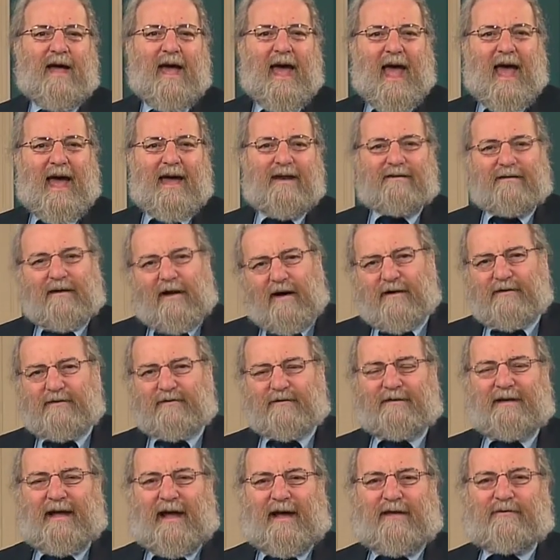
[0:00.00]
and
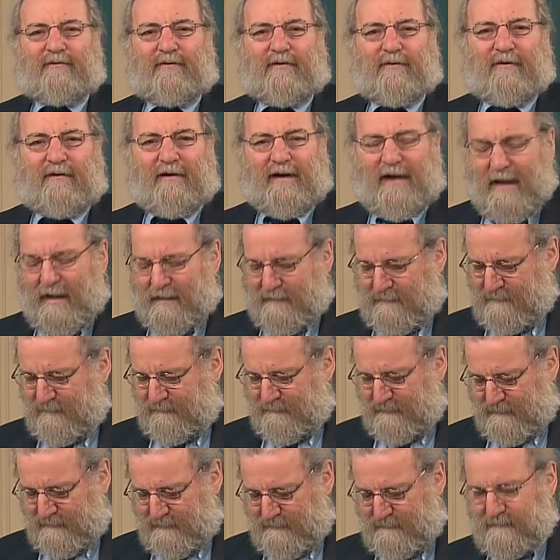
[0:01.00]
hunter-gatherer
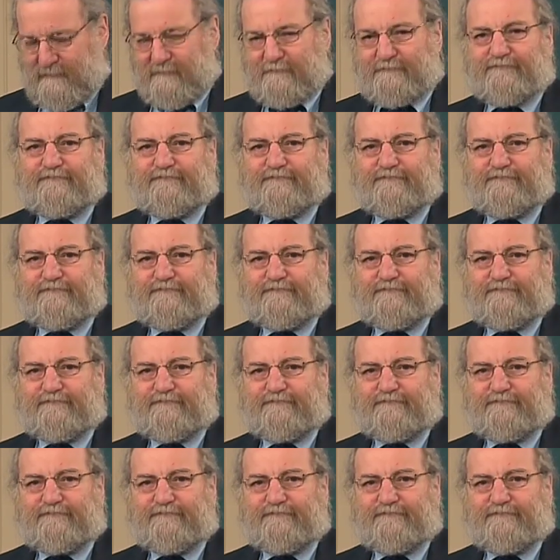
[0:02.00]
activities.